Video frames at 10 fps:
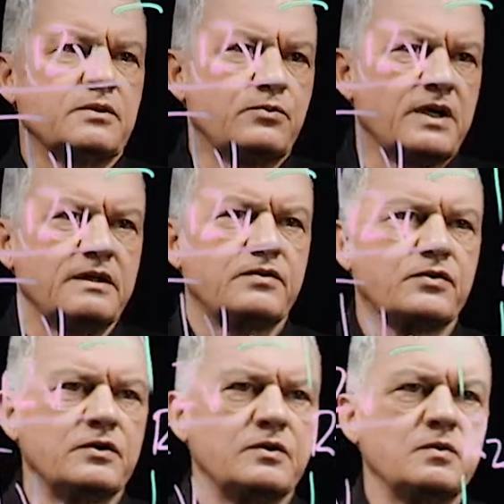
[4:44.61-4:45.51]
running
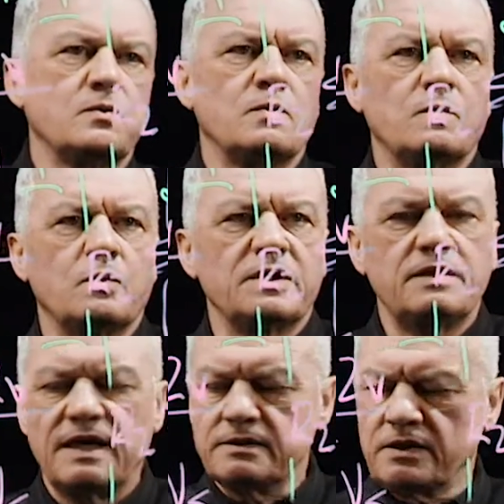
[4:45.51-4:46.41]
through
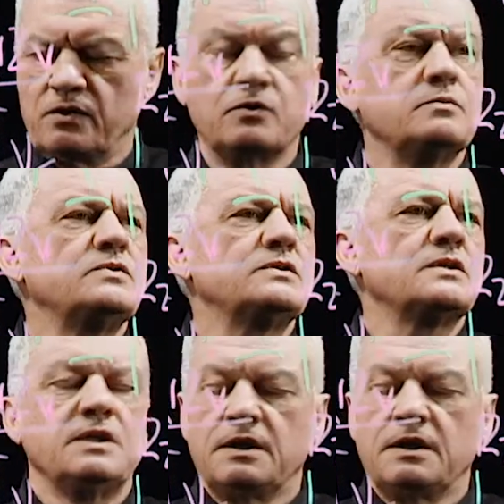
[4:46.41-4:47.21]
1,000 ohms.